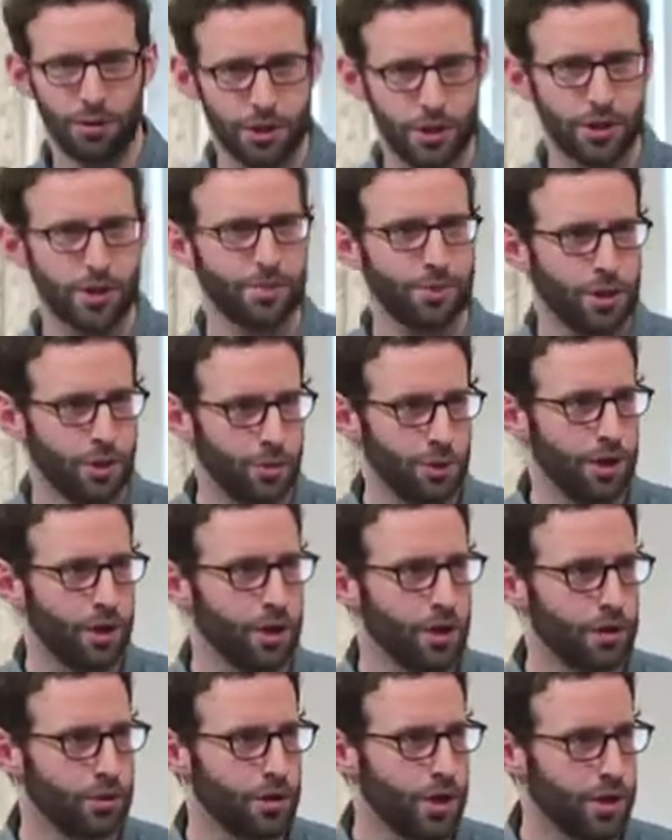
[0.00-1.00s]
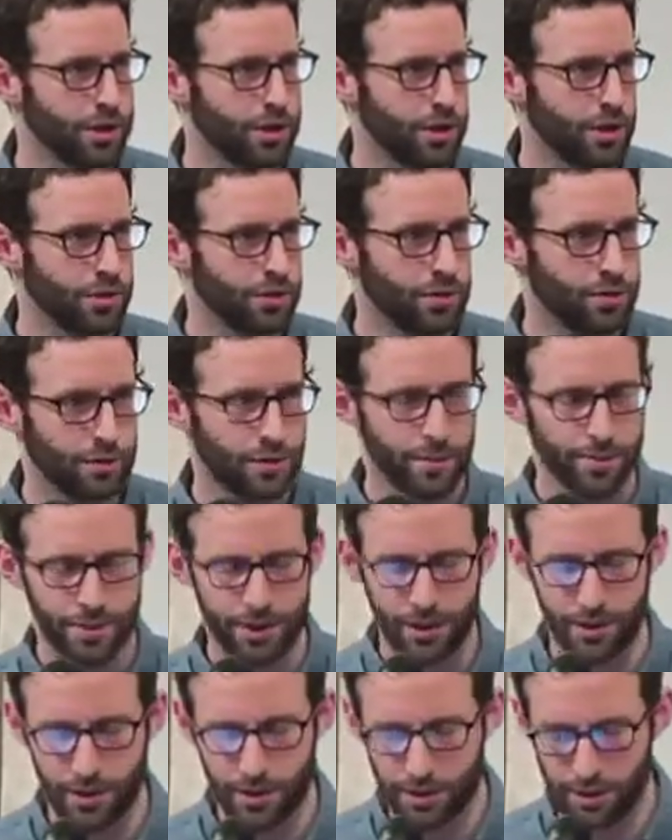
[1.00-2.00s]
which is something we know also from
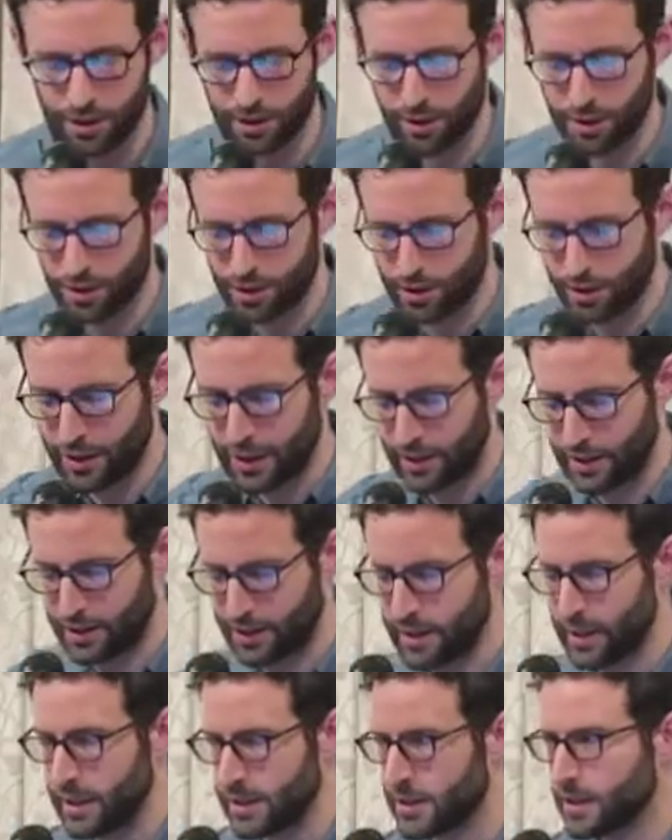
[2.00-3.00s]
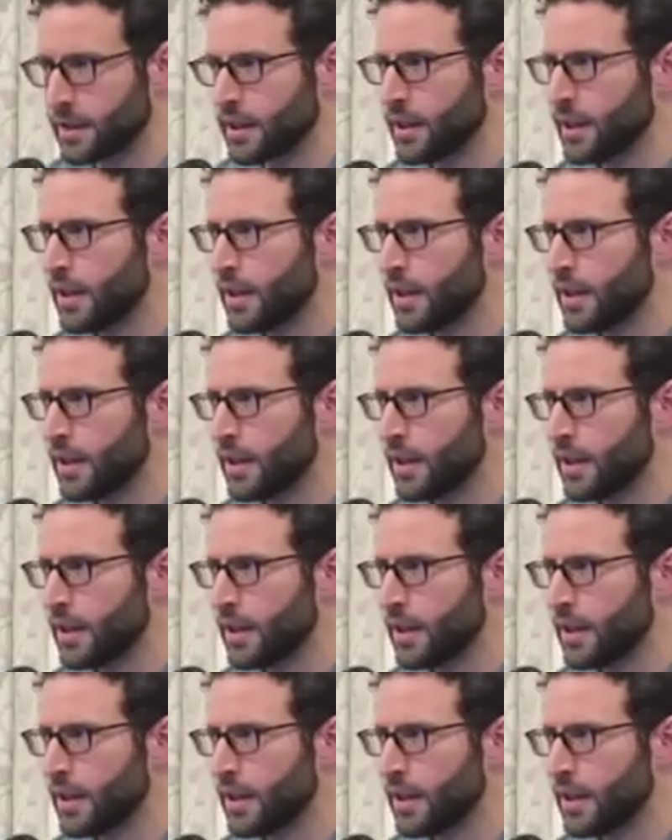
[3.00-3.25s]
cities in the United States.